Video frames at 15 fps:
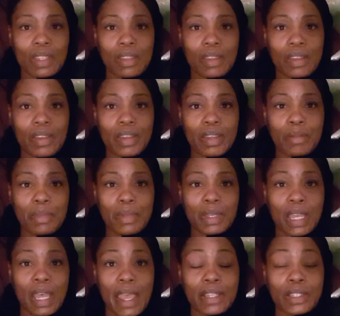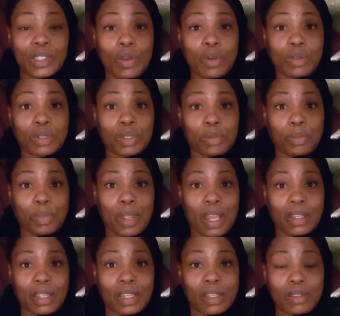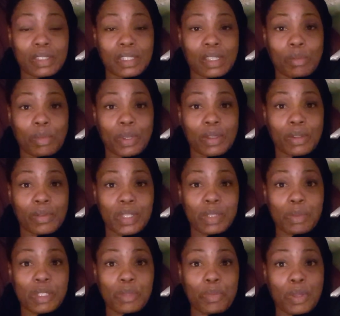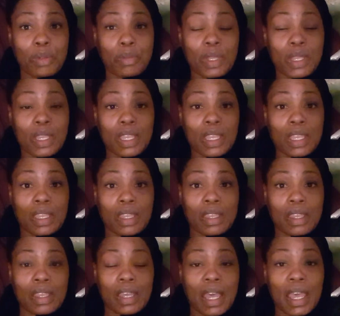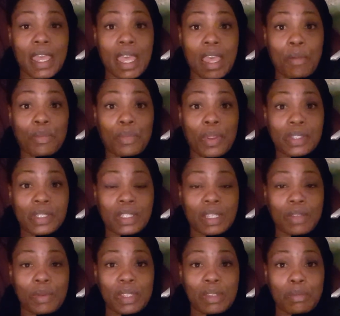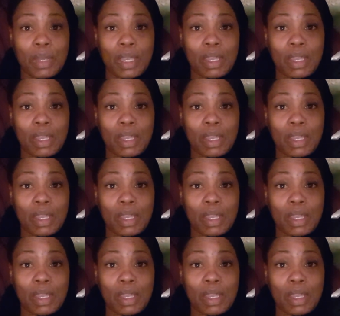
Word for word: I don't celebrate Christmas, but I am presently with my